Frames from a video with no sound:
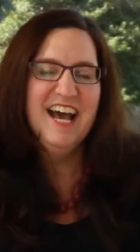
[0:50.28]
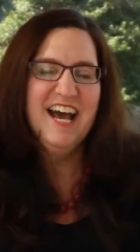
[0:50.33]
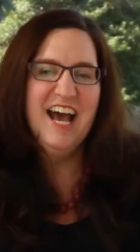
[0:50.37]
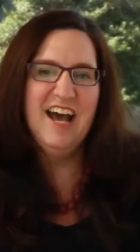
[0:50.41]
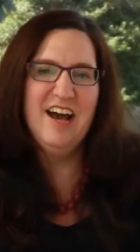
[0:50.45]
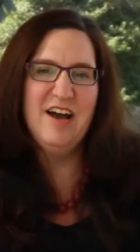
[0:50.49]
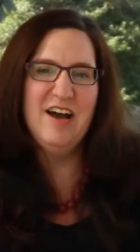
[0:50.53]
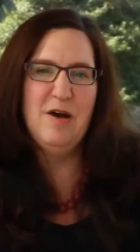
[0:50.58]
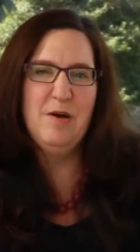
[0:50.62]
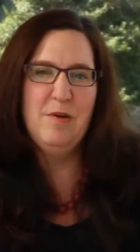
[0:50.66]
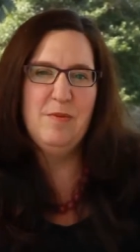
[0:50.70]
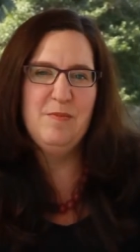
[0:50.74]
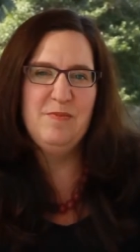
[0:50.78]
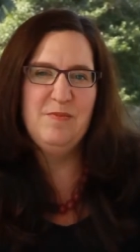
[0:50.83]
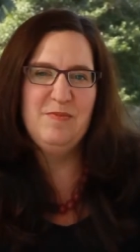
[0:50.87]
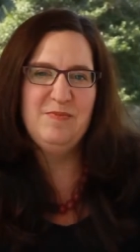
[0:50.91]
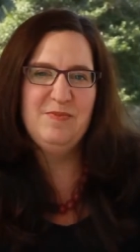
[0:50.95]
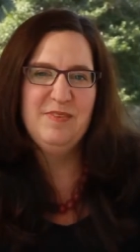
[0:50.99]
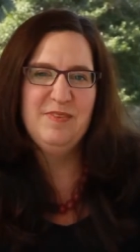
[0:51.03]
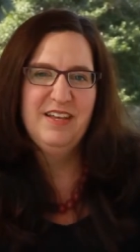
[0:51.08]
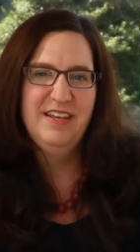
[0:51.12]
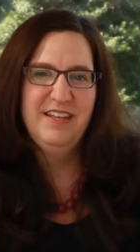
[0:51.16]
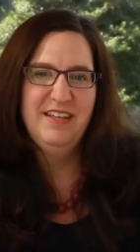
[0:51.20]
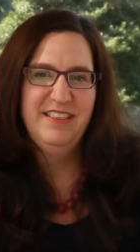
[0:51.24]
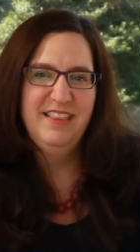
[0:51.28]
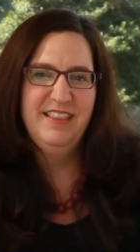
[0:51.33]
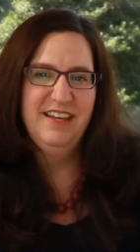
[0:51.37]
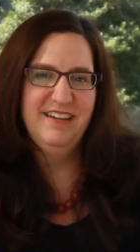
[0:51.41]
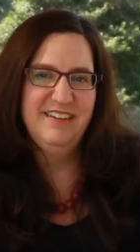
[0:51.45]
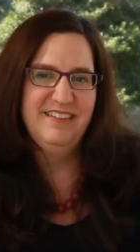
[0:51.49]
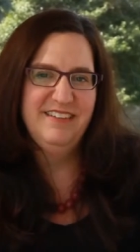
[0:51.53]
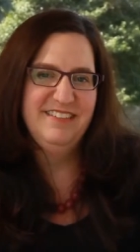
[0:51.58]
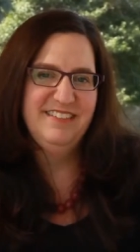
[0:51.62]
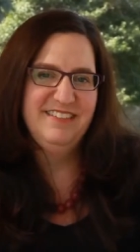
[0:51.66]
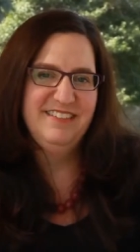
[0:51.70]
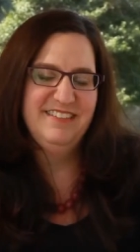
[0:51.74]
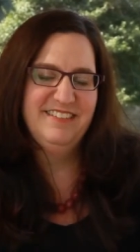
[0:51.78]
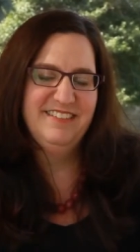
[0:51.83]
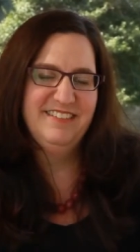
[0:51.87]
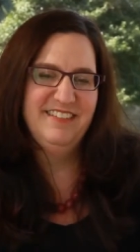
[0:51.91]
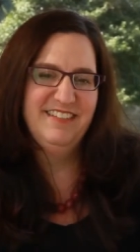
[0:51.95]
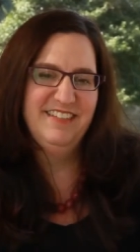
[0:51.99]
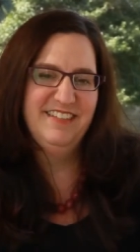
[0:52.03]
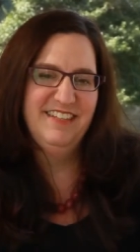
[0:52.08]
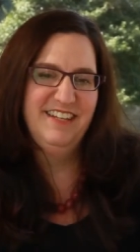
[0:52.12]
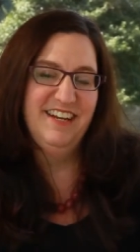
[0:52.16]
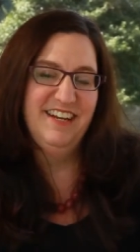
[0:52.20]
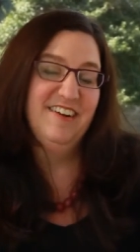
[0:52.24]
Um, there's
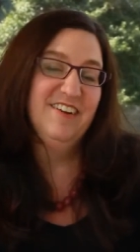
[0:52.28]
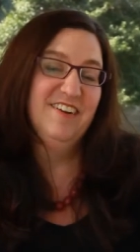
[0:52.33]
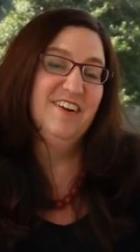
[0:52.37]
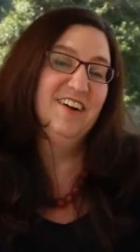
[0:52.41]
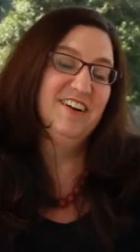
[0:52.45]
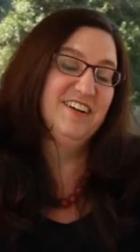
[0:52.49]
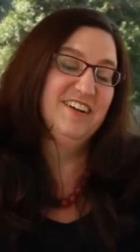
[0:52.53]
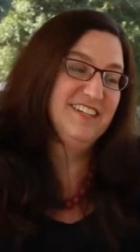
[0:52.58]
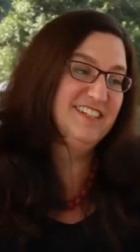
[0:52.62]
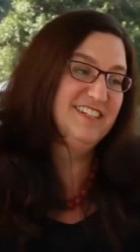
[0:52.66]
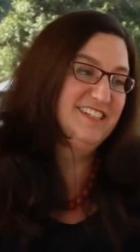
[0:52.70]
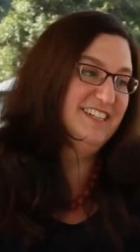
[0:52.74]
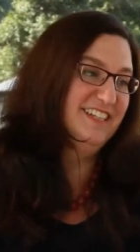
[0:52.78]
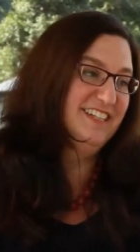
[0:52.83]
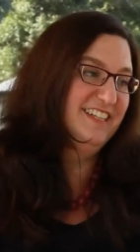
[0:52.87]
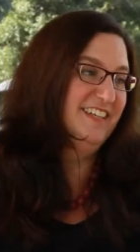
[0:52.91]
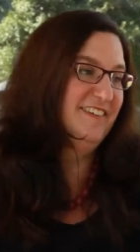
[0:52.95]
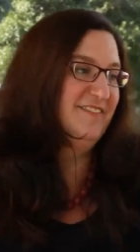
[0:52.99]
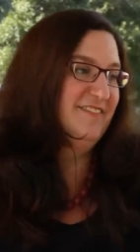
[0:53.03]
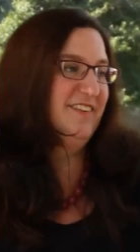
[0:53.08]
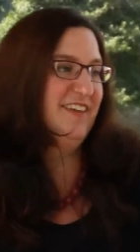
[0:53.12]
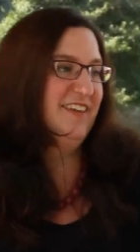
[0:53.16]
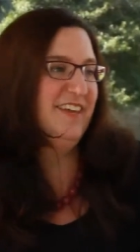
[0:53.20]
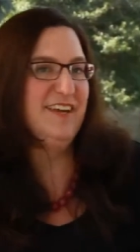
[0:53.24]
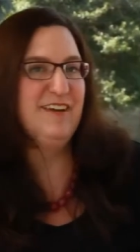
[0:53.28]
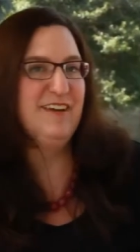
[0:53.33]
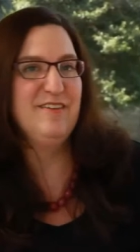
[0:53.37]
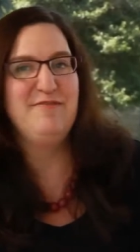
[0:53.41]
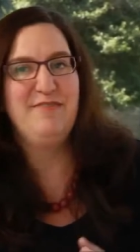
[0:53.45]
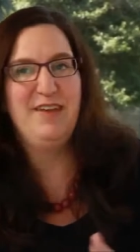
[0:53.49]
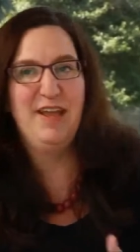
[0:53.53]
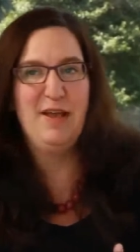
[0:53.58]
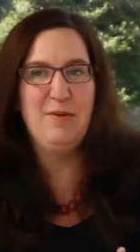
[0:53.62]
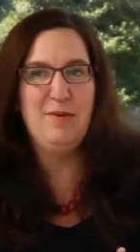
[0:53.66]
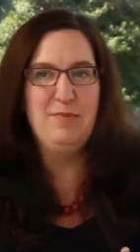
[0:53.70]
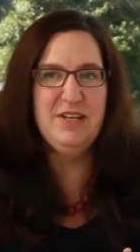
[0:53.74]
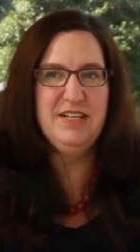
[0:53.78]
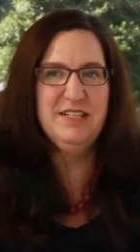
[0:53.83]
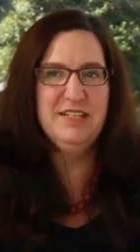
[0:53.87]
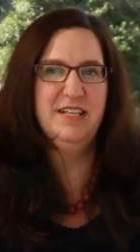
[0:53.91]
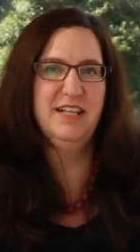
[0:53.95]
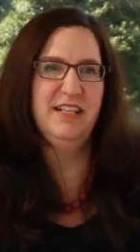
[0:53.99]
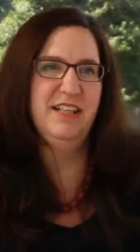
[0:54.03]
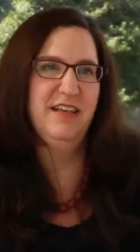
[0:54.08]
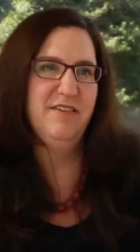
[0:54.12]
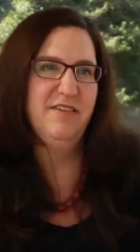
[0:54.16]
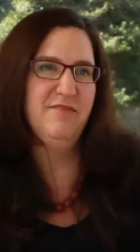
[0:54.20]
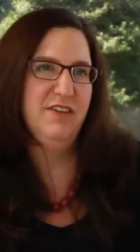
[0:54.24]
you know artists that live here families
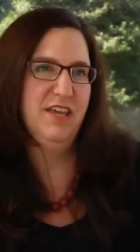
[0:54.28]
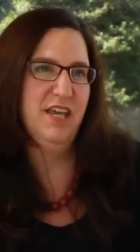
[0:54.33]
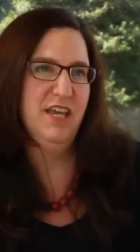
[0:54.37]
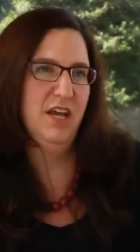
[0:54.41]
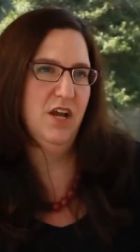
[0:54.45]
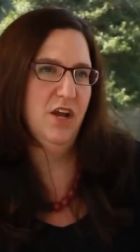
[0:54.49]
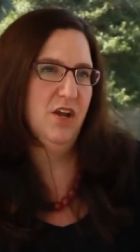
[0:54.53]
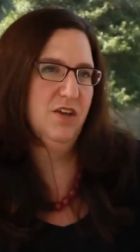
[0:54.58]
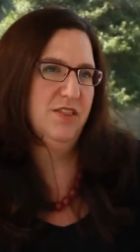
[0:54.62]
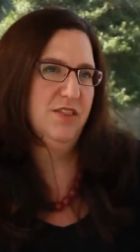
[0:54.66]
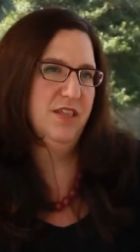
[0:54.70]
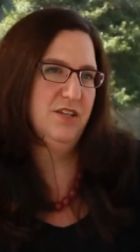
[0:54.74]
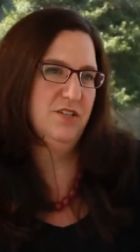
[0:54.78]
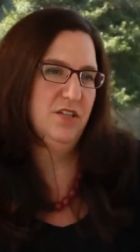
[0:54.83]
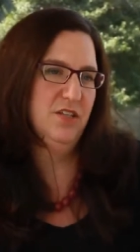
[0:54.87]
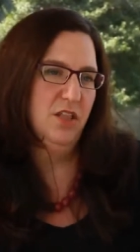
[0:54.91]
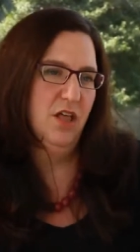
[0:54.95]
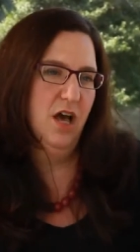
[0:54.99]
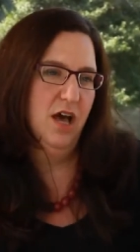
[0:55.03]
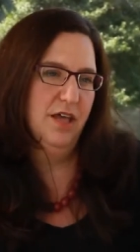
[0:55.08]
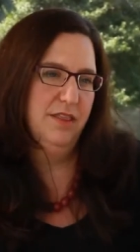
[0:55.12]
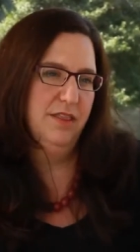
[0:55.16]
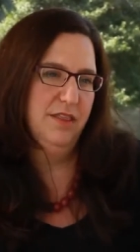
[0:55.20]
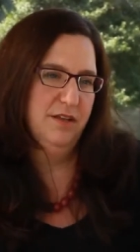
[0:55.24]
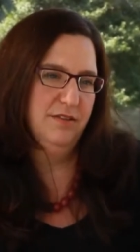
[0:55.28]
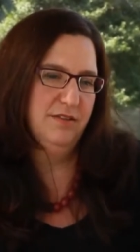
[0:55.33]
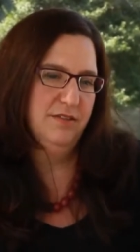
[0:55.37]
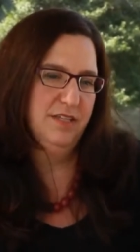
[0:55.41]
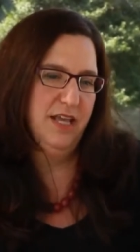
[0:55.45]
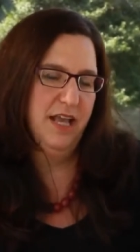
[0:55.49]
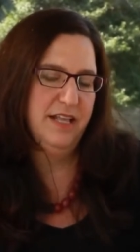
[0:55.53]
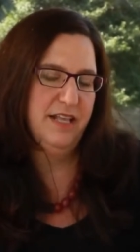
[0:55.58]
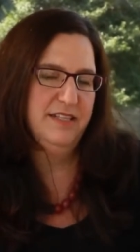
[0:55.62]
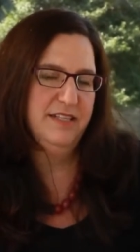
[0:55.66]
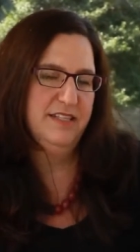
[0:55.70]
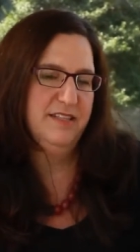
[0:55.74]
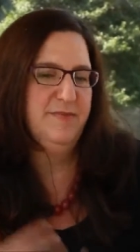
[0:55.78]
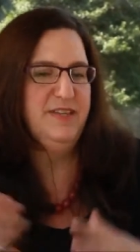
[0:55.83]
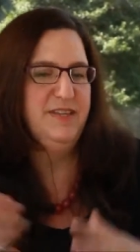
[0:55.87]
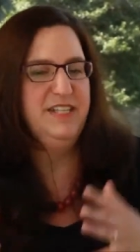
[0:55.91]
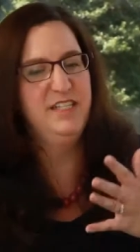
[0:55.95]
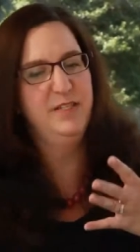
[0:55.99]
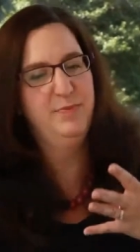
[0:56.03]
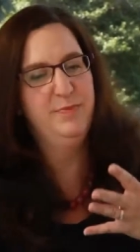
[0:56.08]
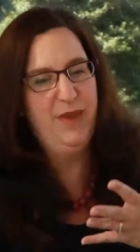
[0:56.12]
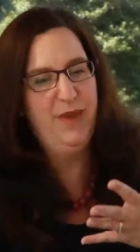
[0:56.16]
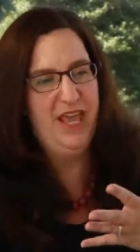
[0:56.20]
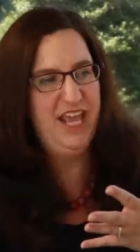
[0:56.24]
that live here there's a lot there tends to be
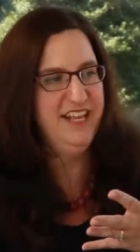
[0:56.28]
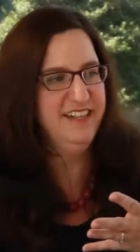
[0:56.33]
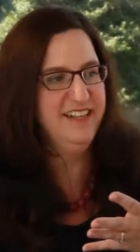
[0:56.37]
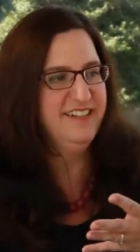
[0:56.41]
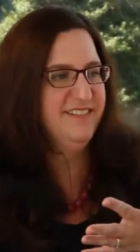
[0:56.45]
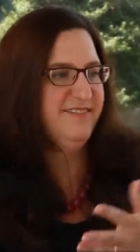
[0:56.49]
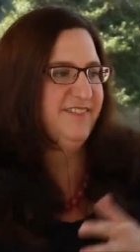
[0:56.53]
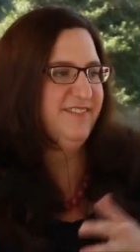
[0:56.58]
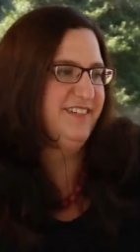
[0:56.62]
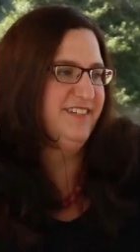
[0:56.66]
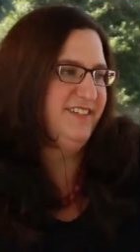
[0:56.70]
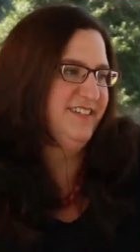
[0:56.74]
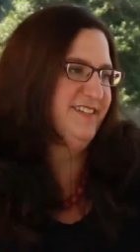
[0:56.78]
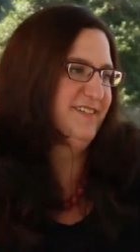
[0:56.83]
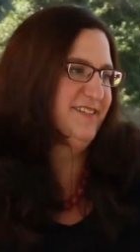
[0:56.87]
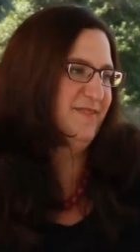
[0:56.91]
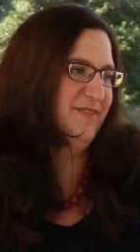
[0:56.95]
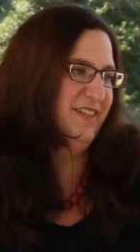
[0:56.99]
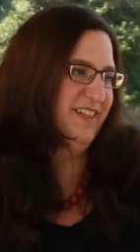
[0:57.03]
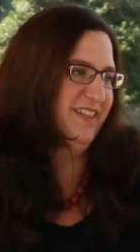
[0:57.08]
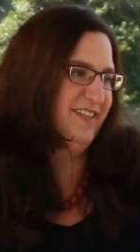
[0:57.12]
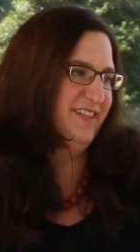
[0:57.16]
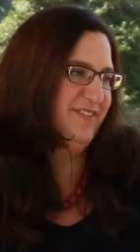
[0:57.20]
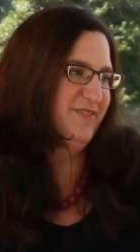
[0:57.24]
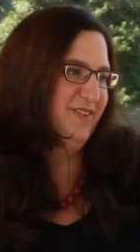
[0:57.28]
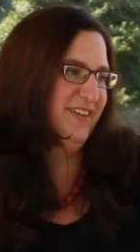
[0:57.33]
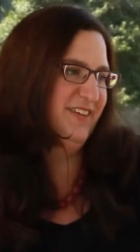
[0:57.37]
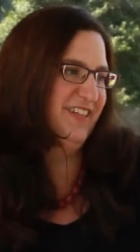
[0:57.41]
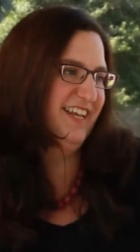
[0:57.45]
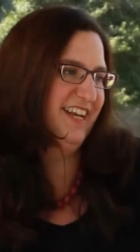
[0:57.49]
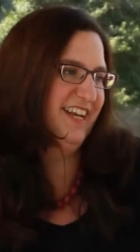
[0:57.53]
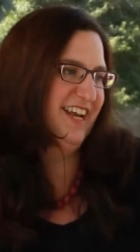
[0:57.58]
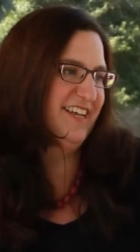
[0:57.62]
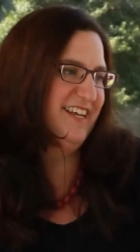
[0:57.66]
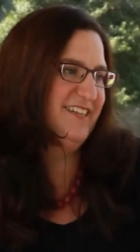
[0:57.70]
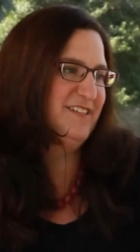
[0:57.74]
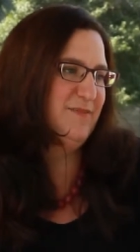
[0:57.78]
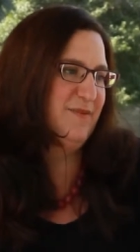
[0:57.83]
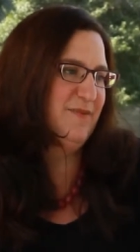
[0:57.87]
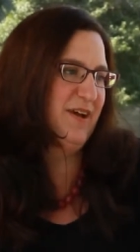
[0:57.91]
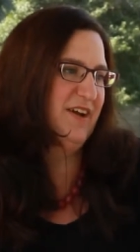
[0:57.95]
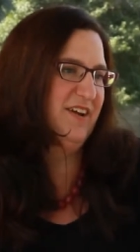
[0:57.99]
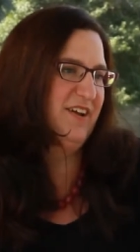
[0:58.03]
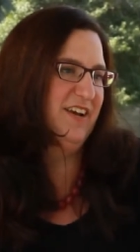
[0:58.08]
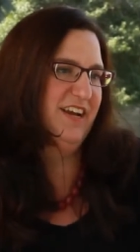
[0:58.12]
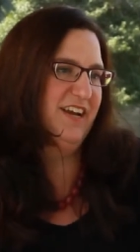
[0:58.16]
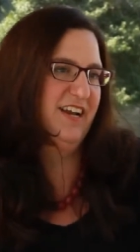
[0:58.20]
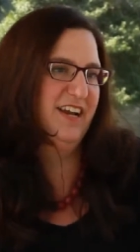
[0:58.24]
space which is something that's really nice
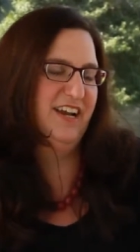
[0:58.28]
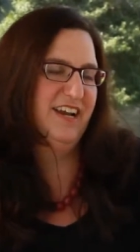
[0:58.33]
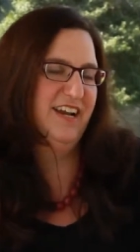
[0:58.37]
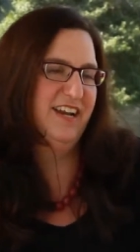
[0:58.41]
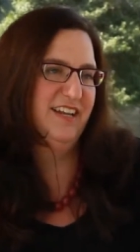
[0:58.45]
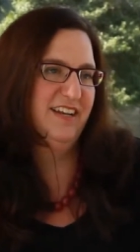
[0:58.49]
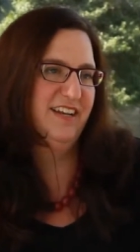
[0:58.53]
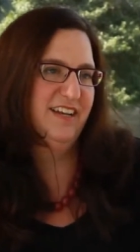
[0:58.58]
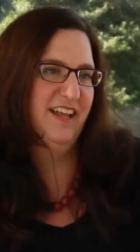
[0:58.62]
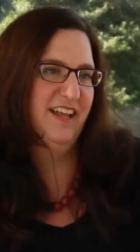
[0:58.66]
about it and it